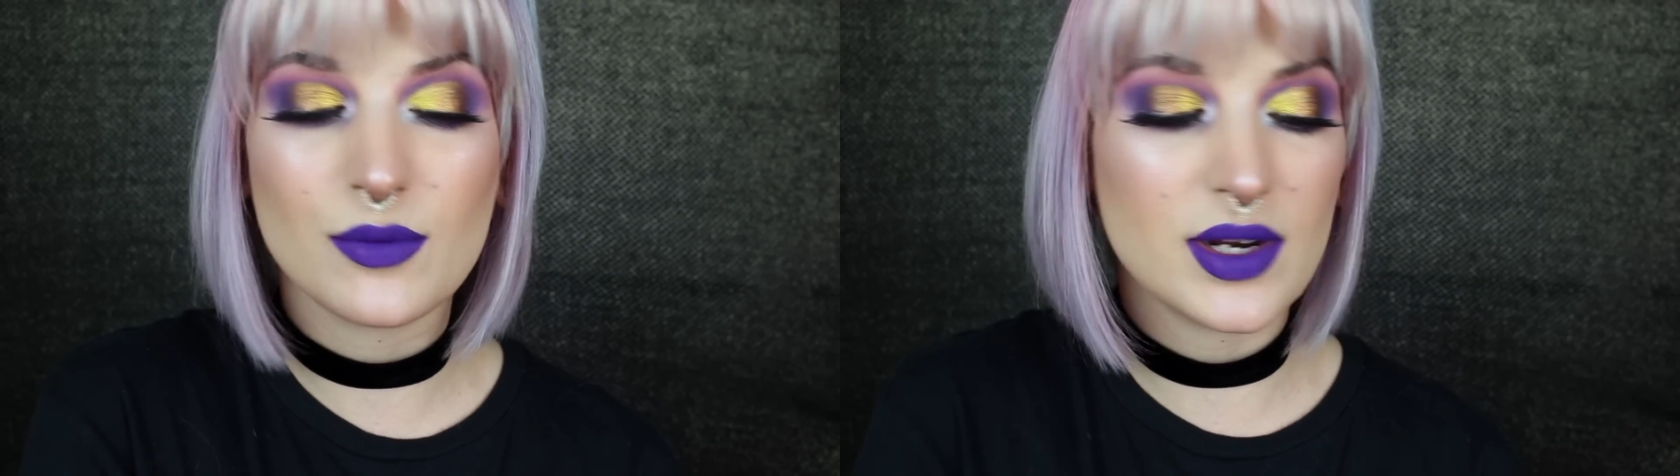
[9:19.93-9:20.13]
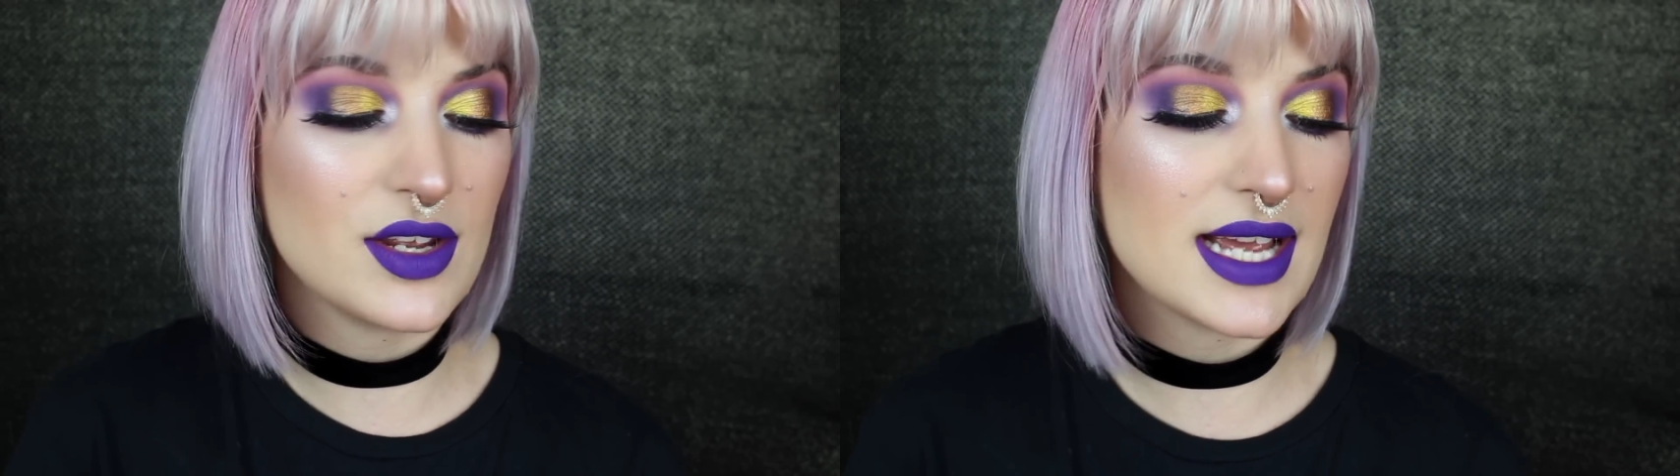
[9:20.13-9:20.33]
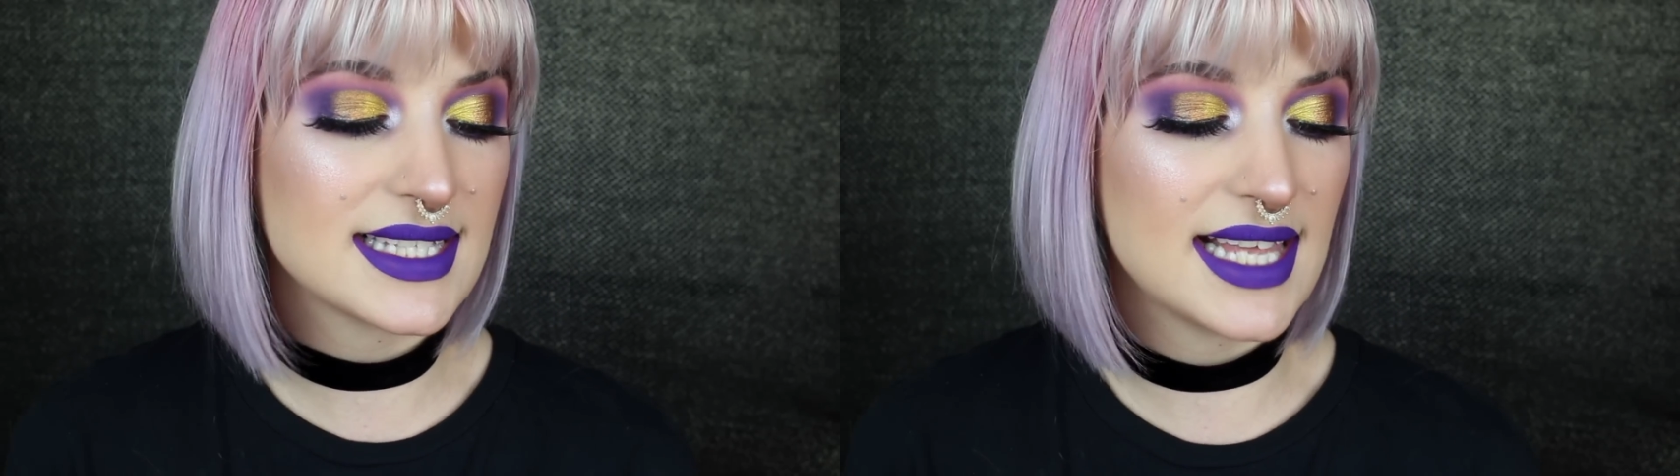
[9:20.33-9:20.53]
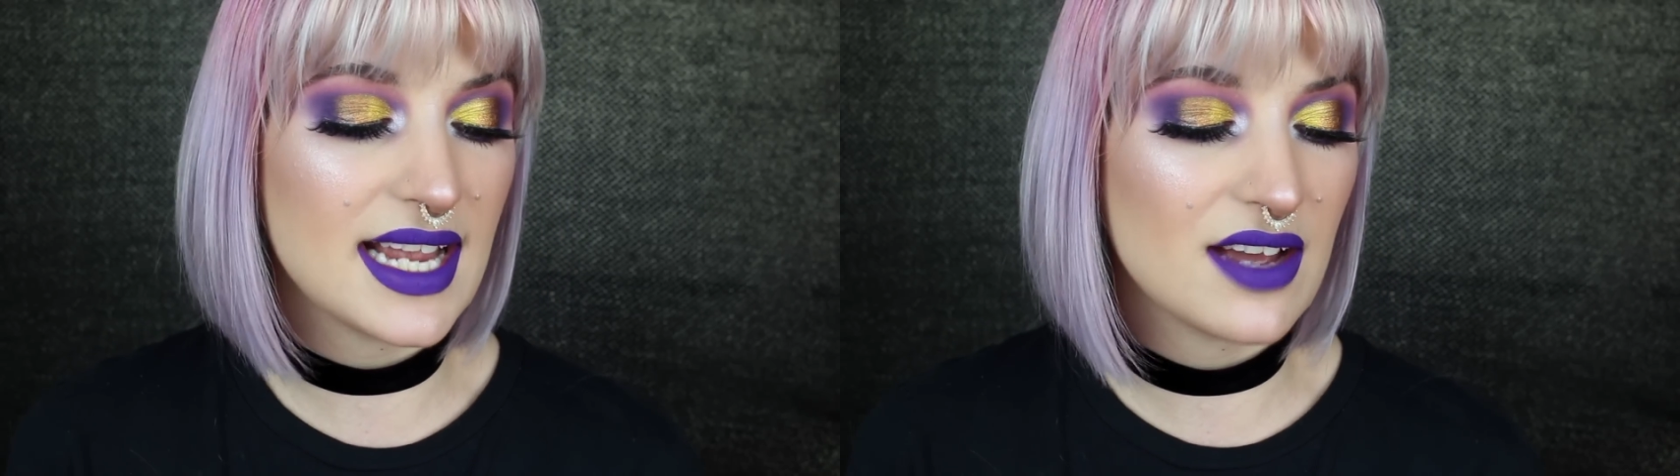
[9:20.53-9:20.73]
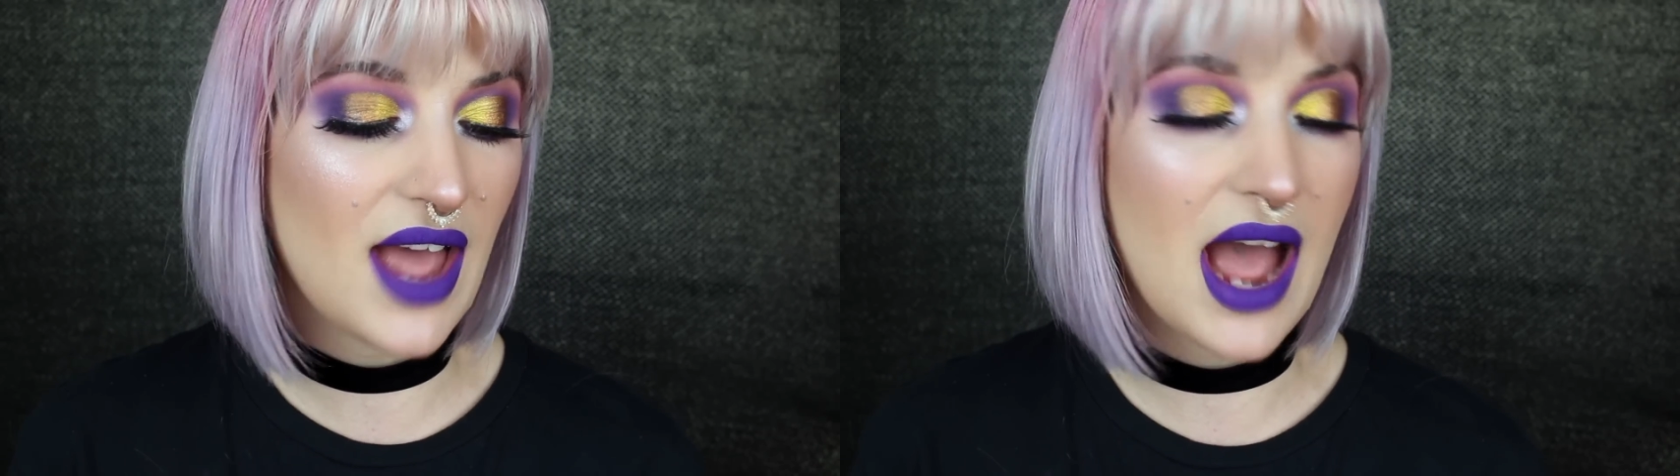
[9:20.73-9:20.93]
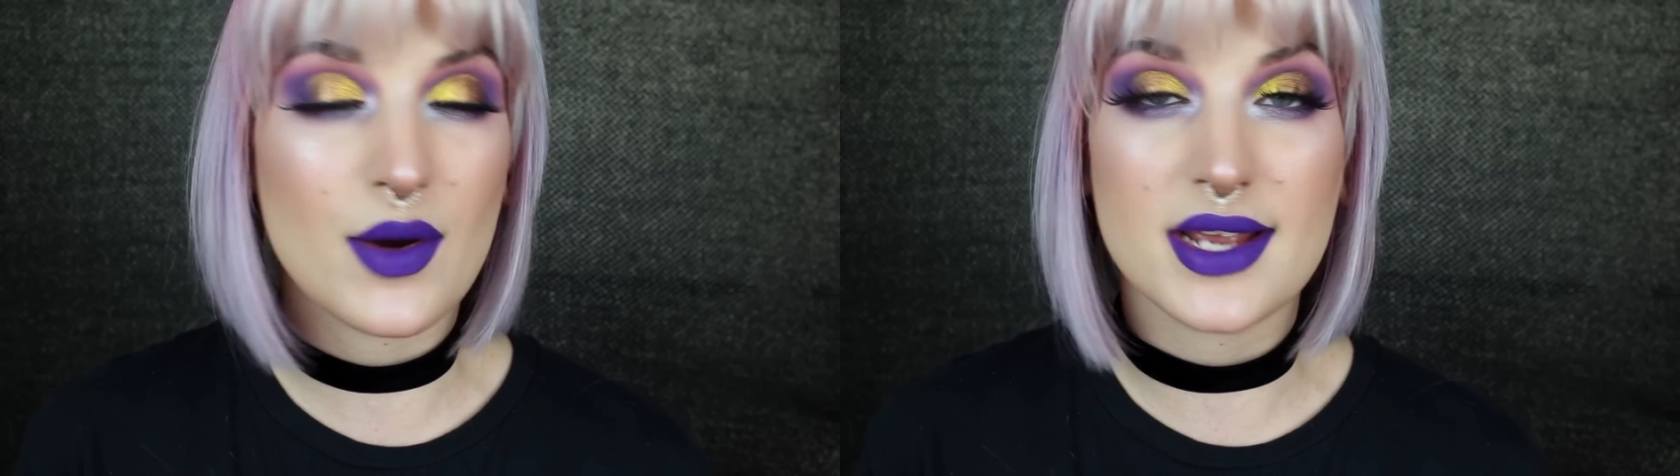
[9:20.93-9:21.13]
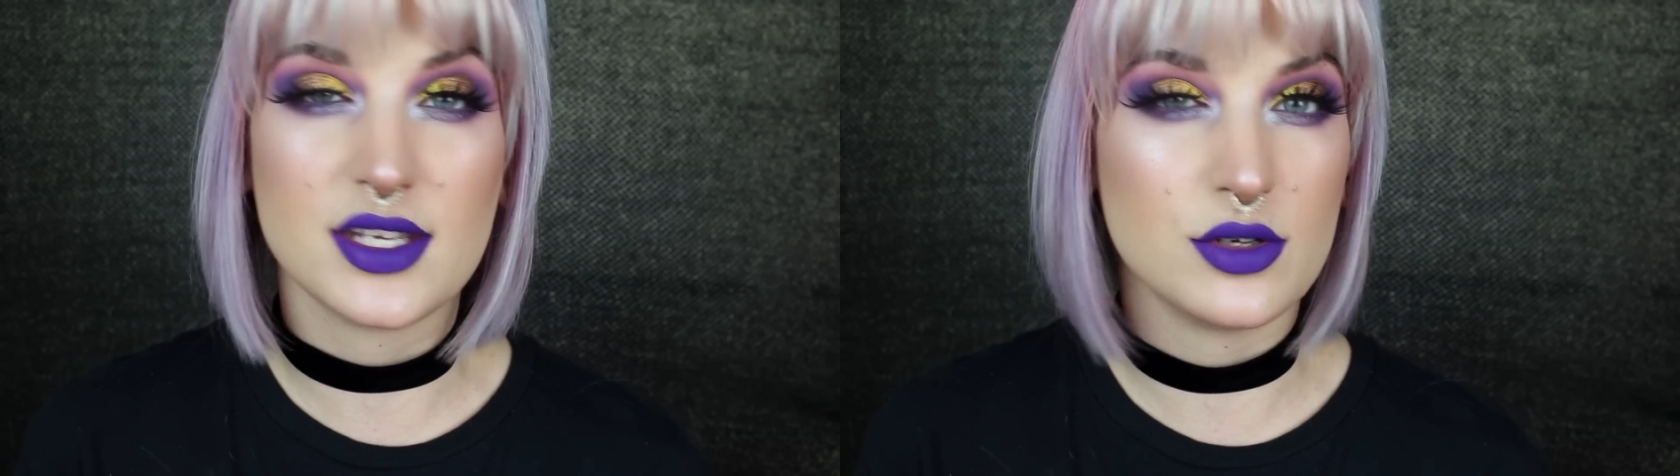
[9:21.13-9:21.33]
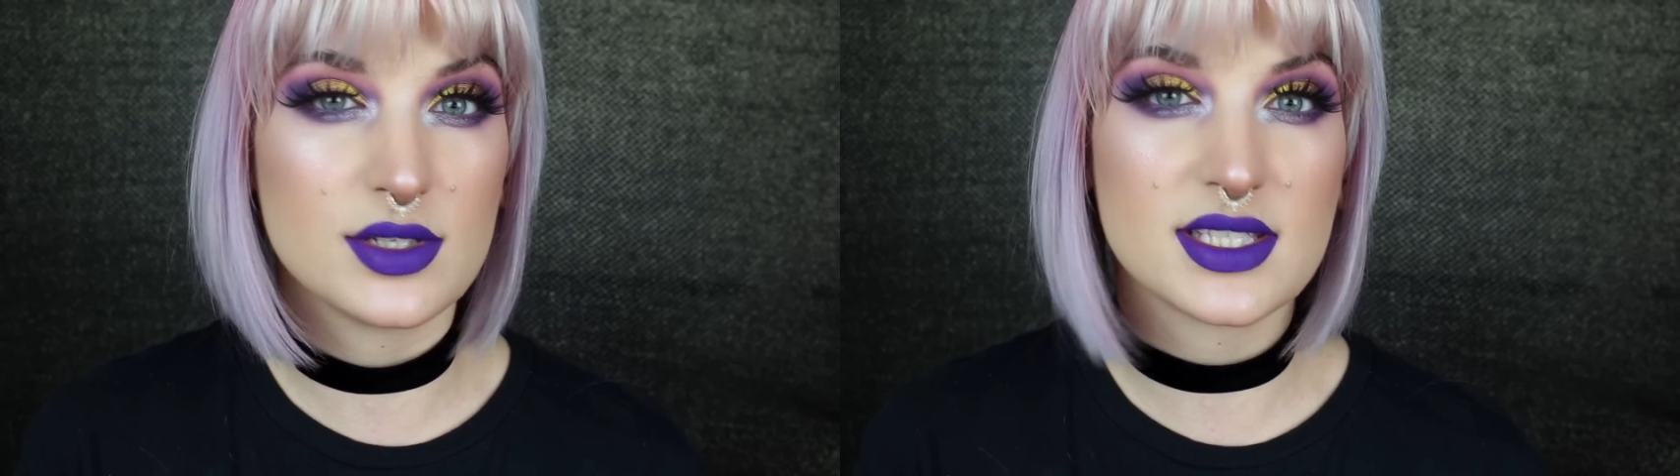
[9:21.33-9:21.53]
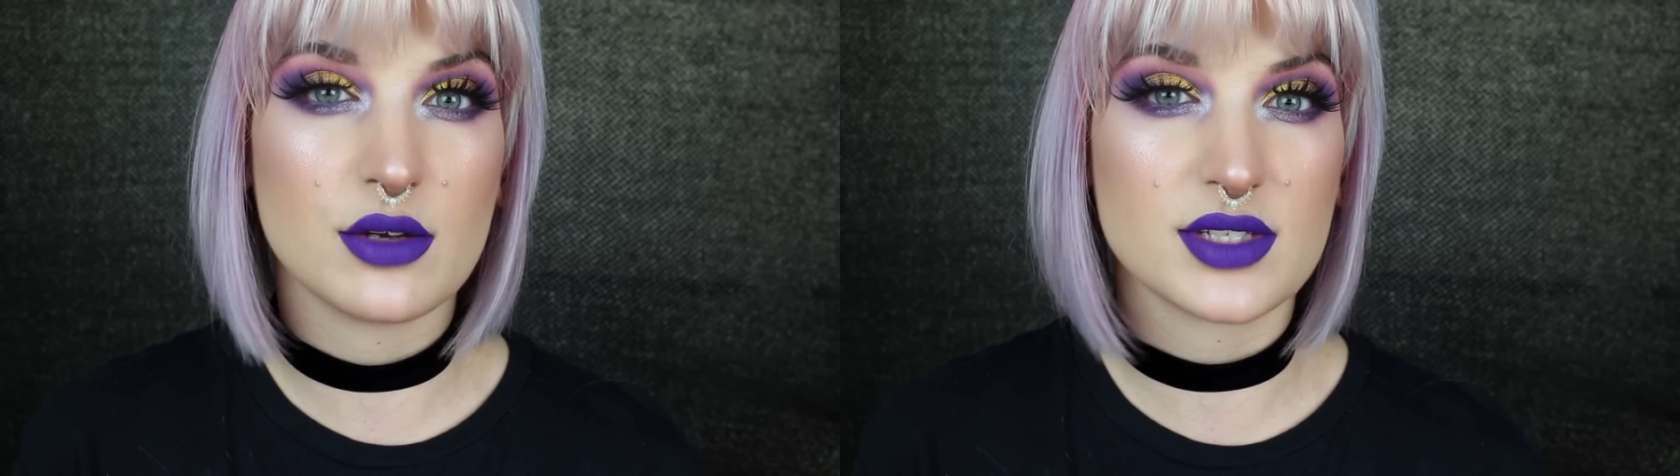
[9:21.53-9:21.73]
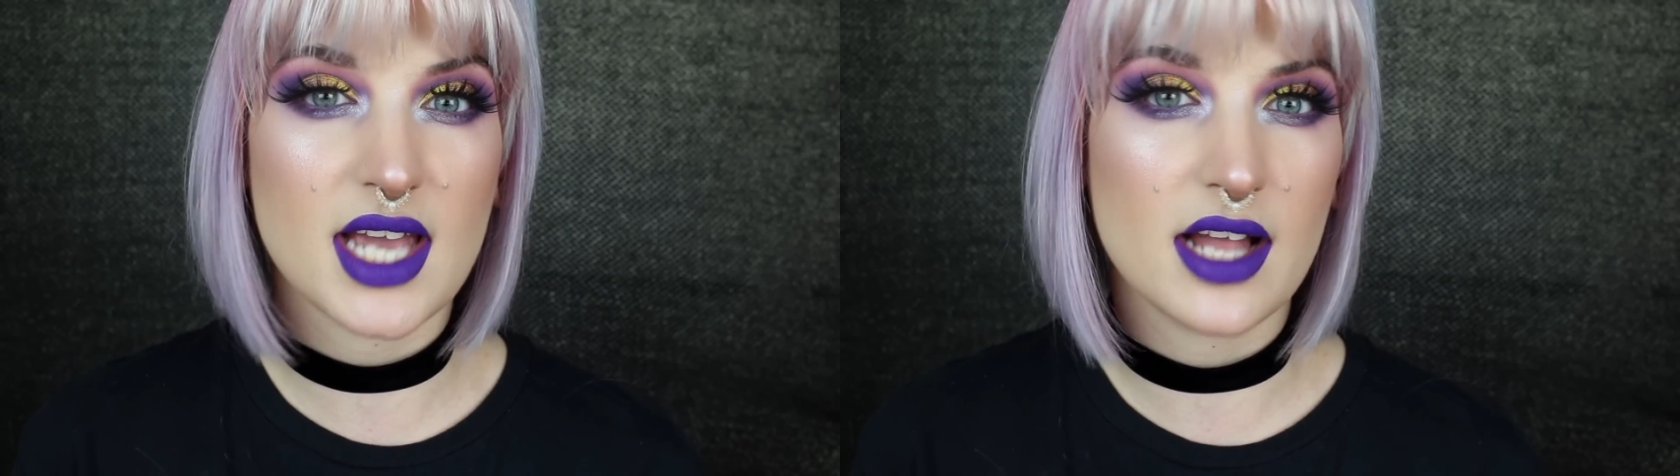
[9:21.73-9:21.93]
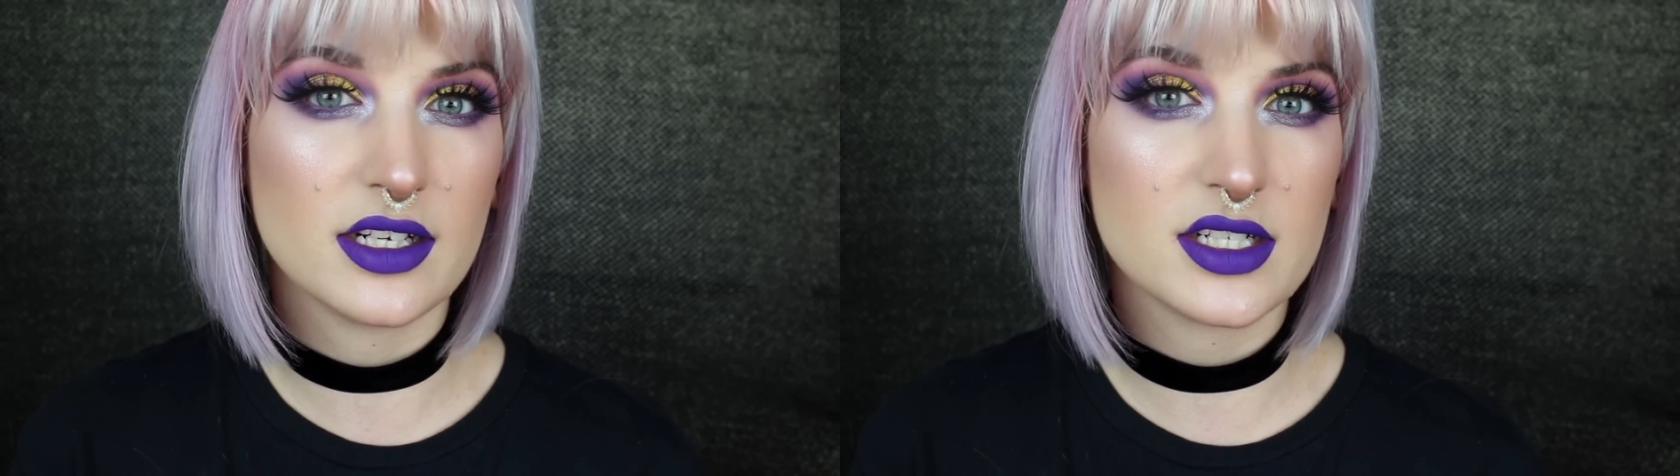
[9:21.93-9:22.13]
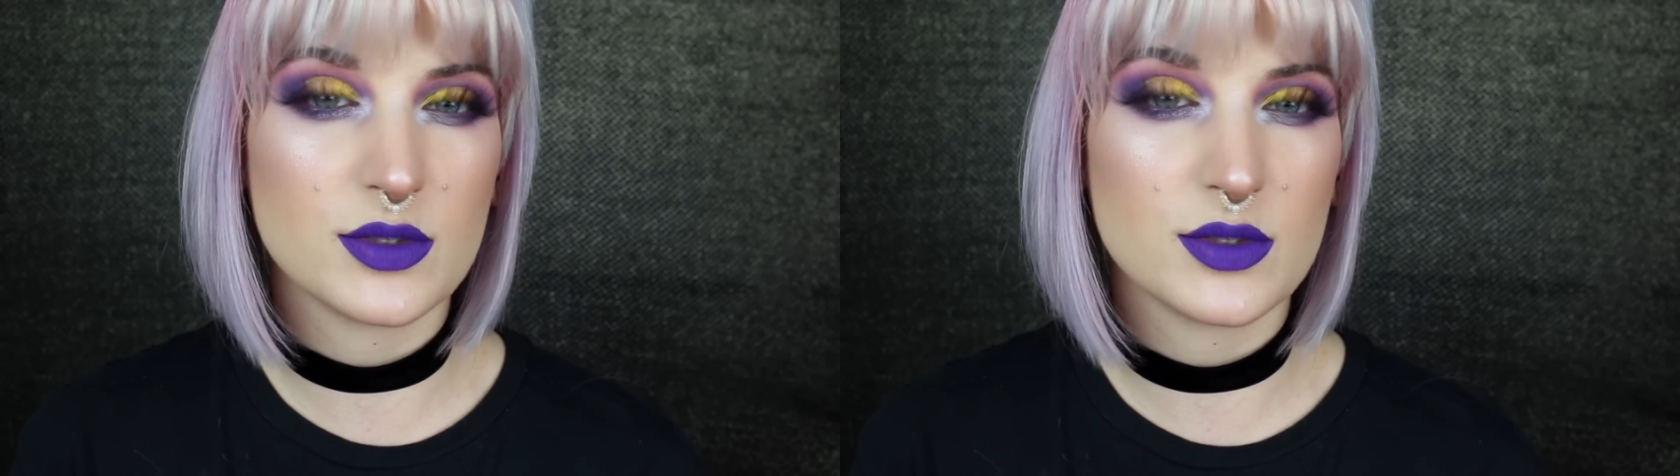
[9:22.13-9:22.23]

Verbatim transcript: What do you guys think of how I use those colors?